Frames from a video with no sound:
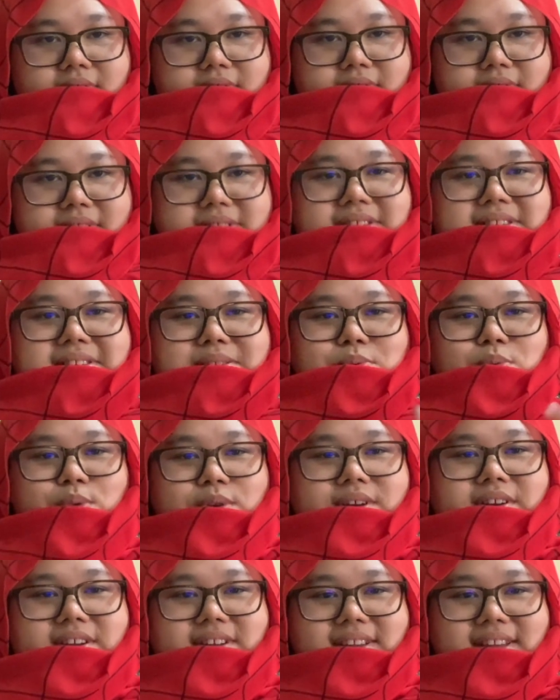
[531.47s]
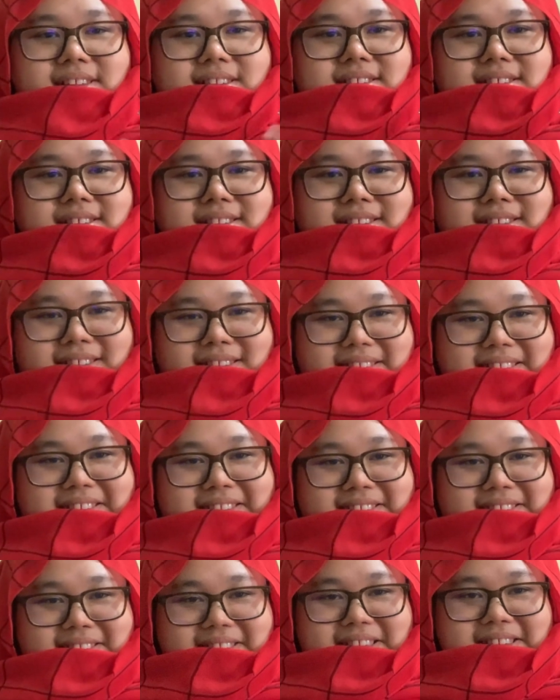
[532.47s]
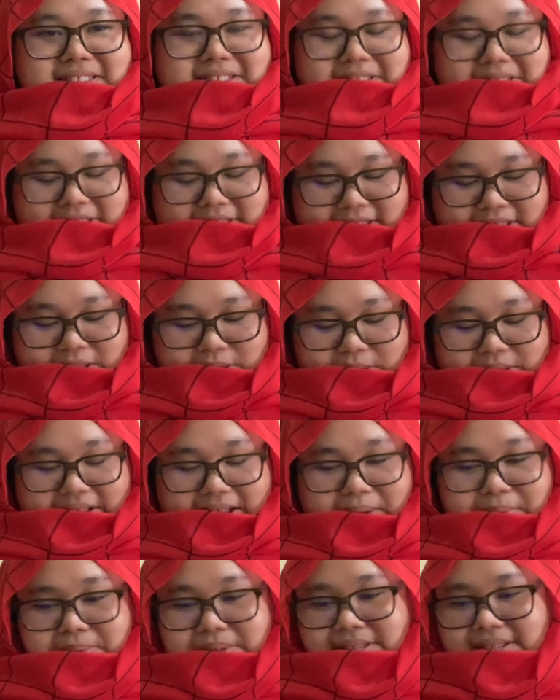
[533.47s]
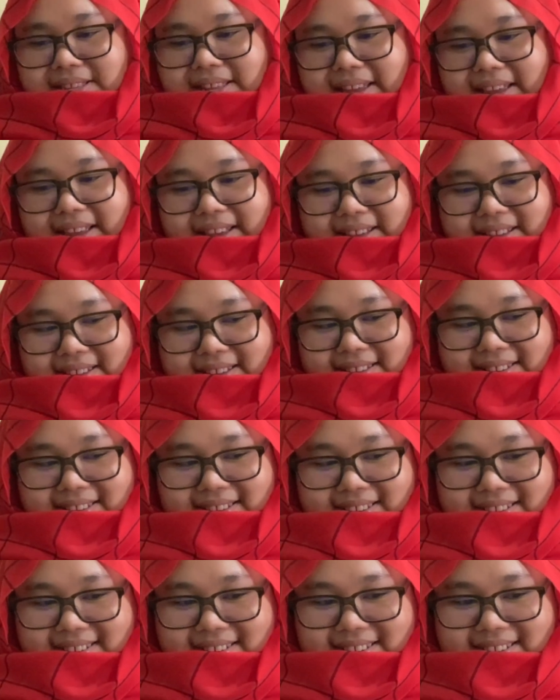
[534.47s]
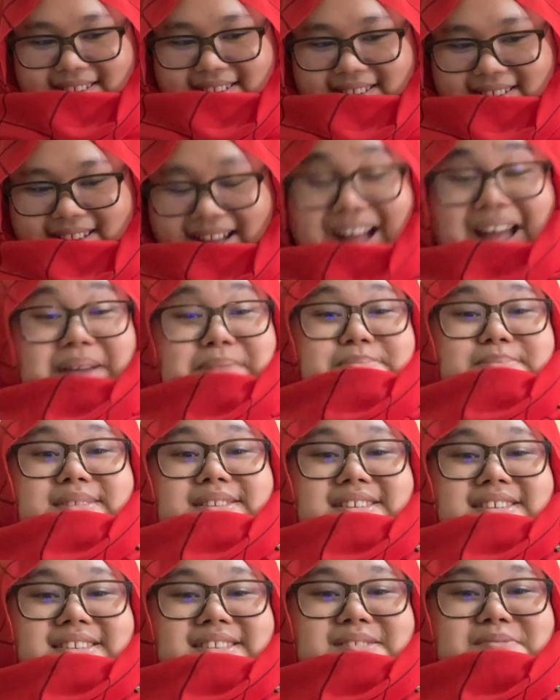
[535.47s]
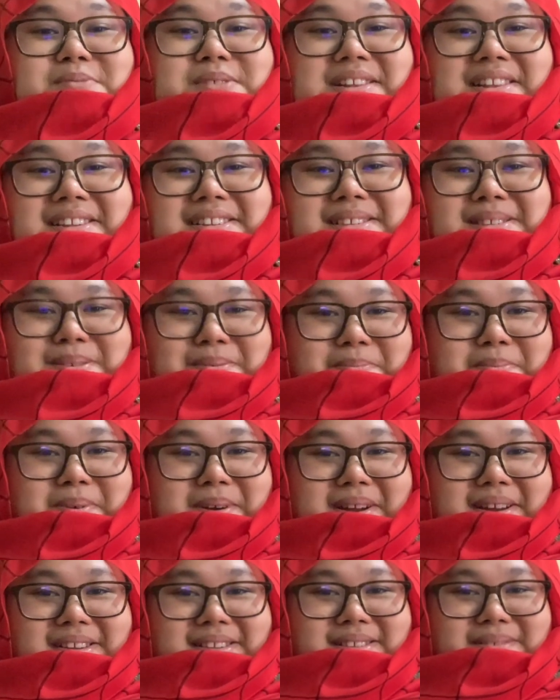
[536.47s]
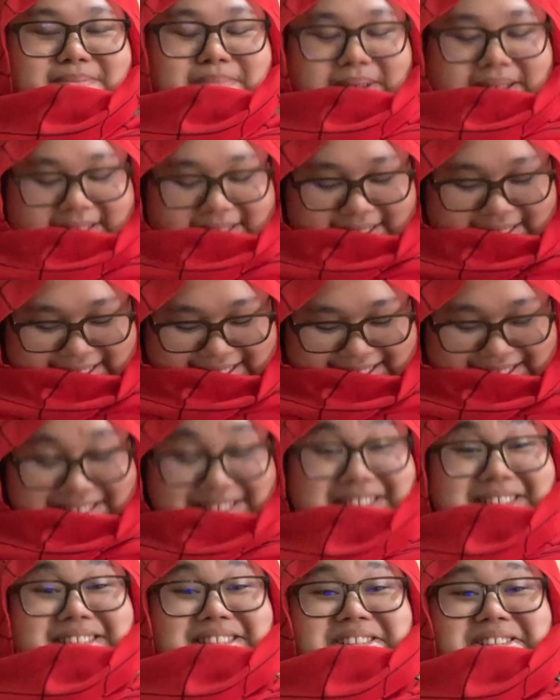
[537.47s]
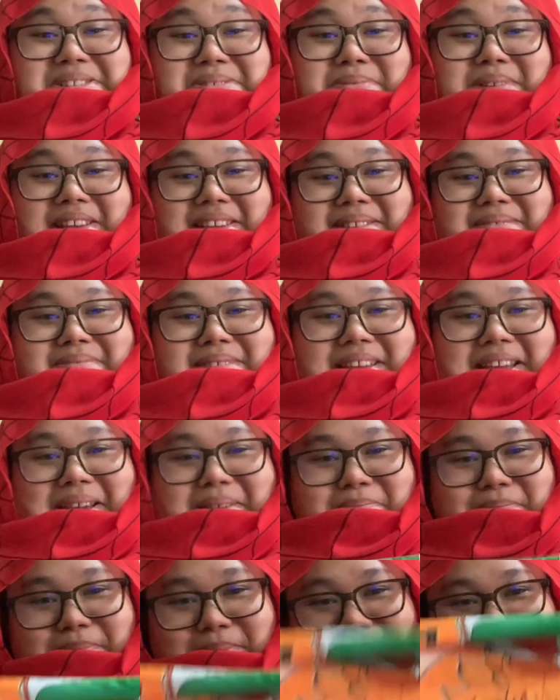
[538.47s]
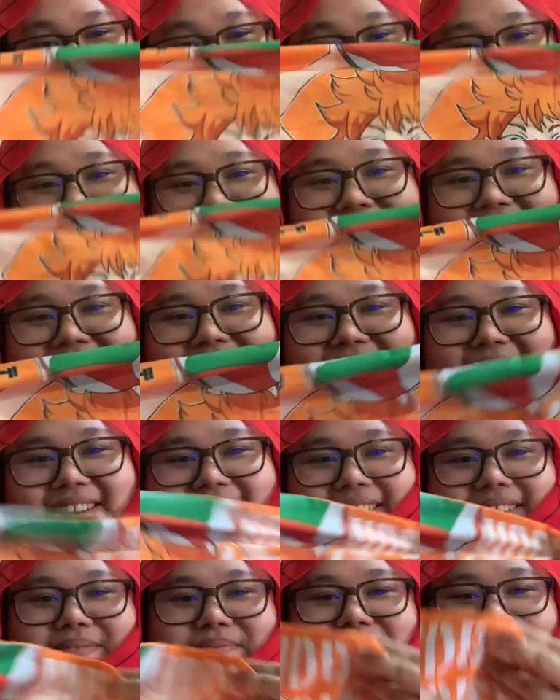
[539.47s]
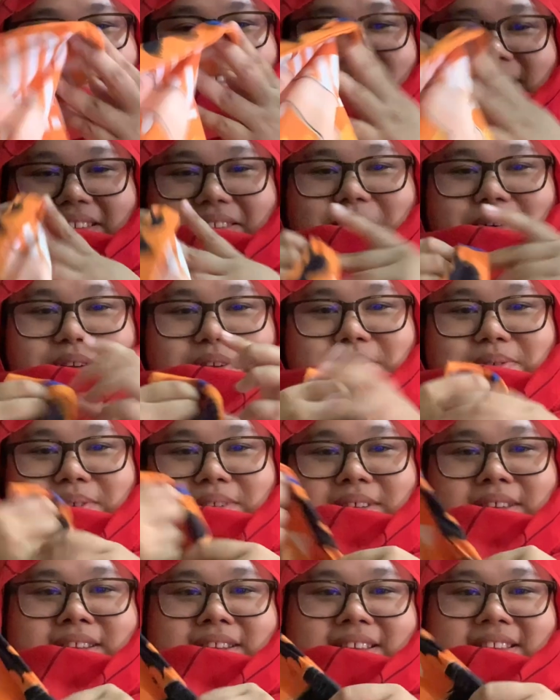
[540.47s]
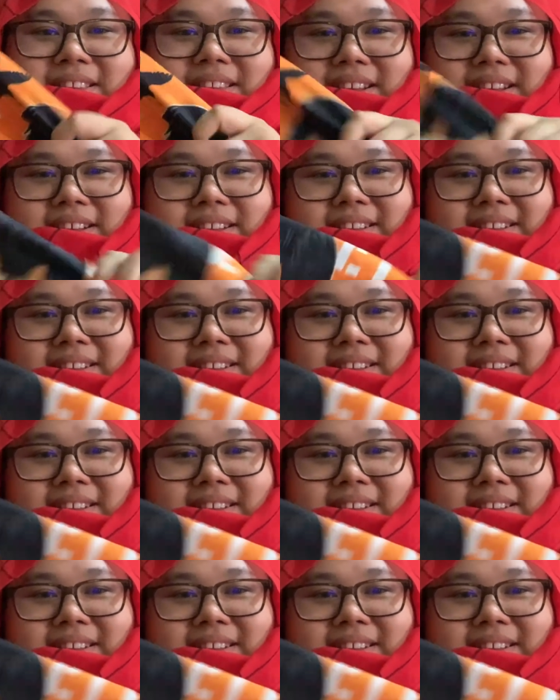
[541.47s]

This is weird and it's cute. I was like, I'm genuinely surprised, but this is making me happy. Not you, Hinata.